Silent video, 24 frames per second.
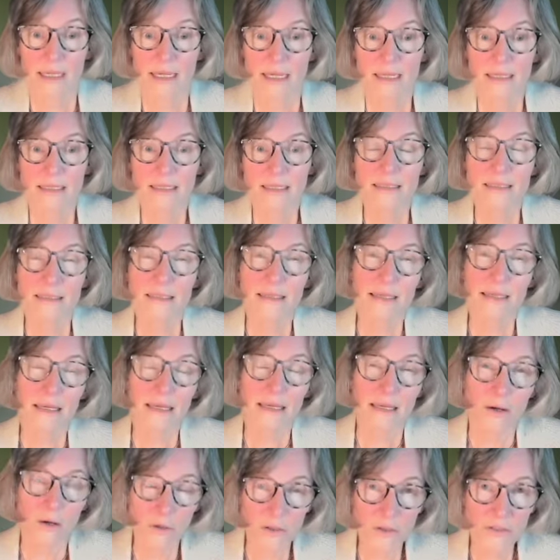and
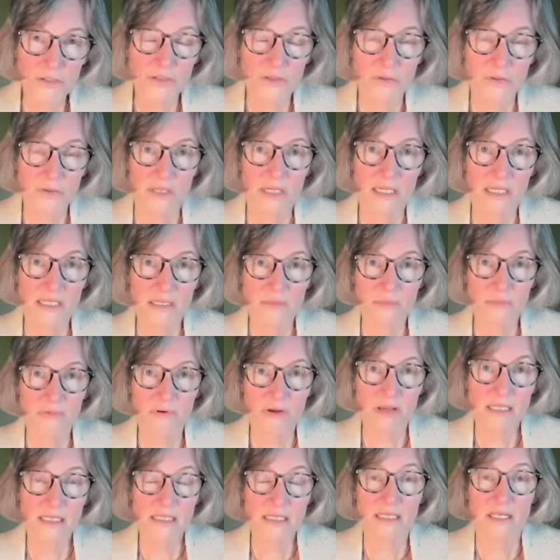also
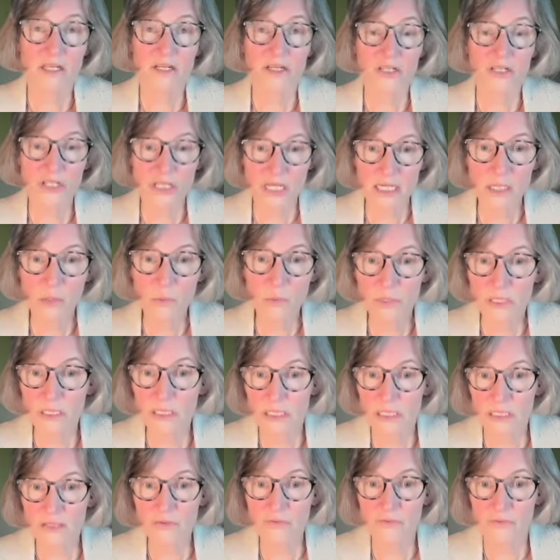express genuine
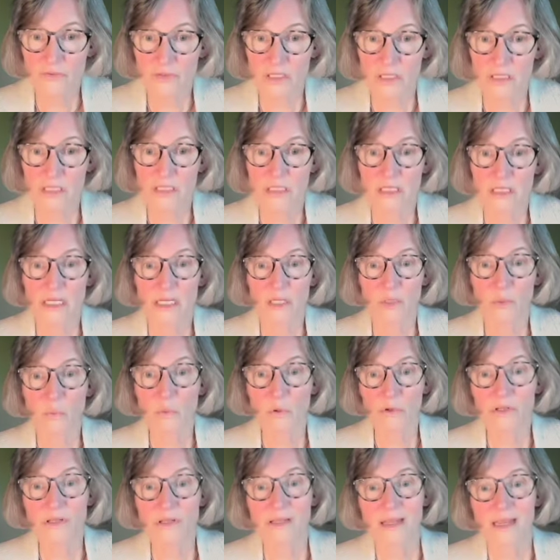interest in
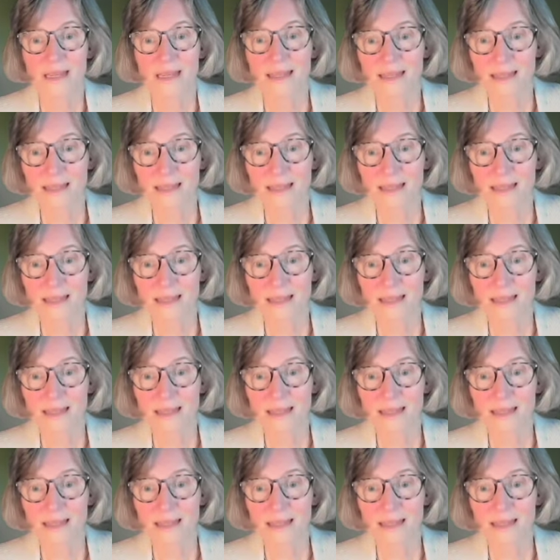what